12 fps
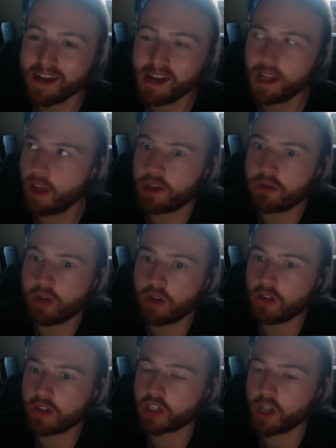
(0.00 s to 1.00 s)
Like, you
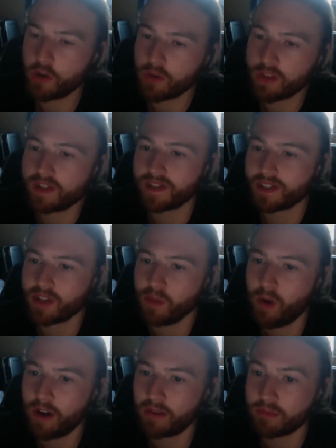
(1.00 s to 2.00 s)
couldn't show this to
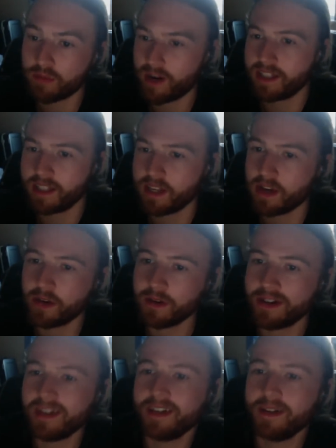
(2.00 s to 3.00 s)
someone brand new.
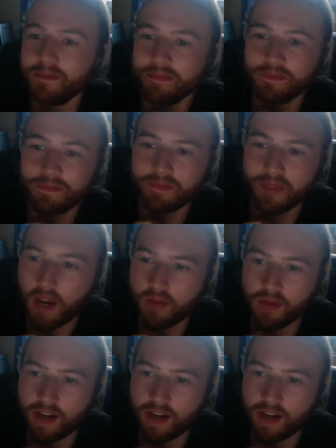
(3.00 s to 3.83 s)
I